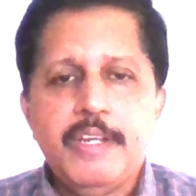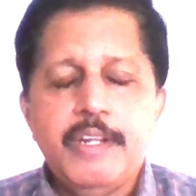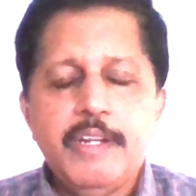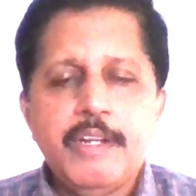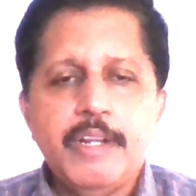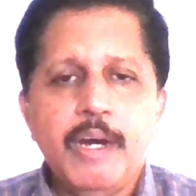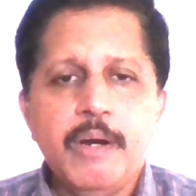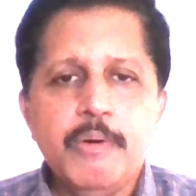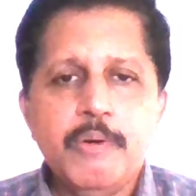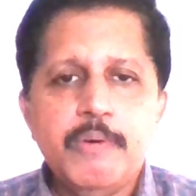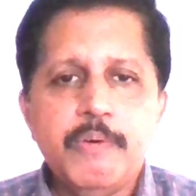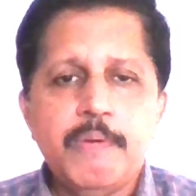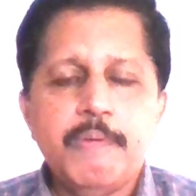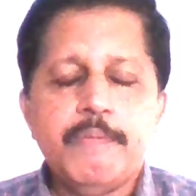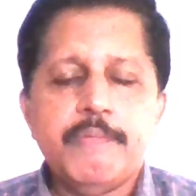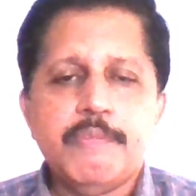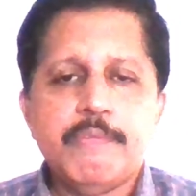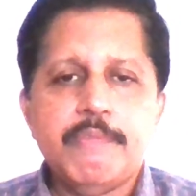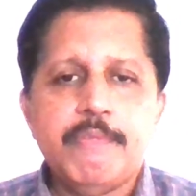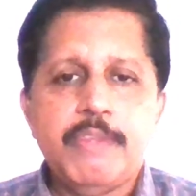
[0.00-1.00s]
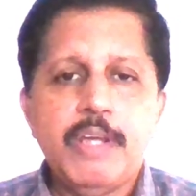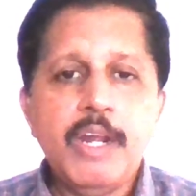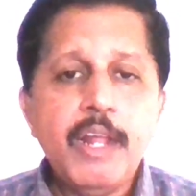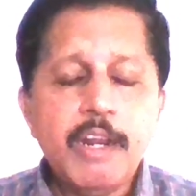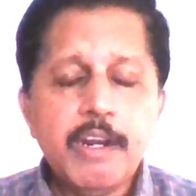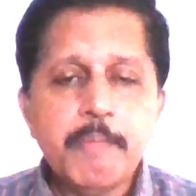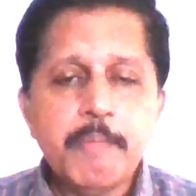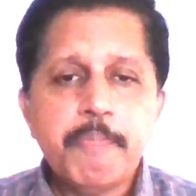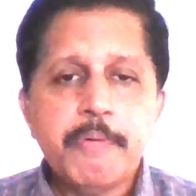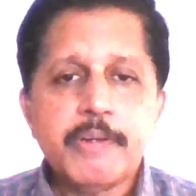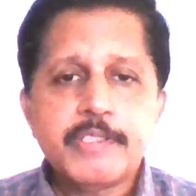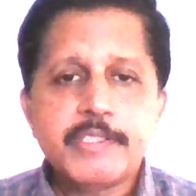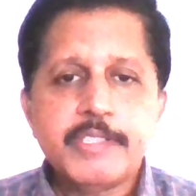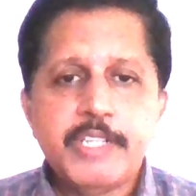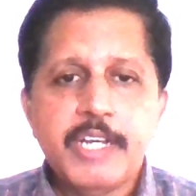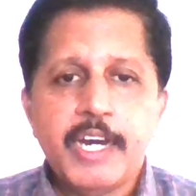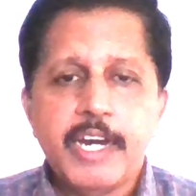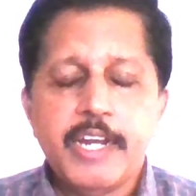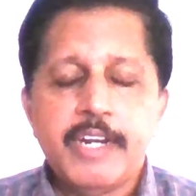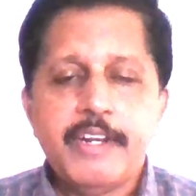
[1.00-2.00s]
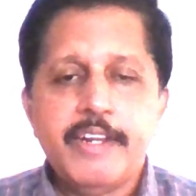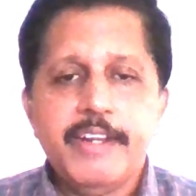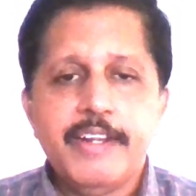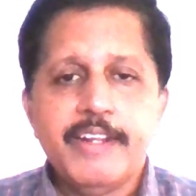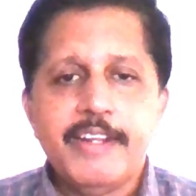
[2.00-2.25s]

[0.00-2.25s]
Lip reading: Now there are reports that